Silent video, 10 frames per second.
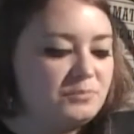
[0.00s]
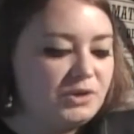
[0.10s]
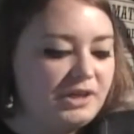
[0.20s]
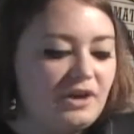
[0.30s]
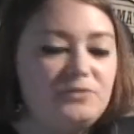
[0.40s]

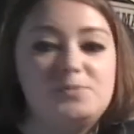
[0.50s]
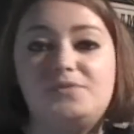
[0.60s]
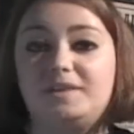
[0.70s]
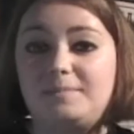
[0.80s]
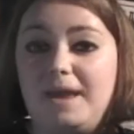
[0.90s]
working on
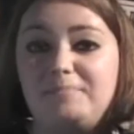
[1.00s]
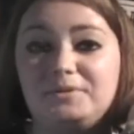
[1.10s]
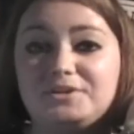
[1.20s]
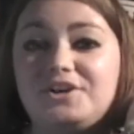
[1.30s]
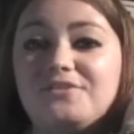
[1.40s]
removing the
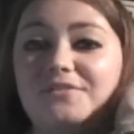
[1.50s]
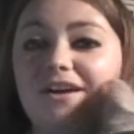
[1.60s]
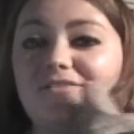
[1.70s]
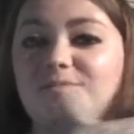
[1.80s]
paper. So far I've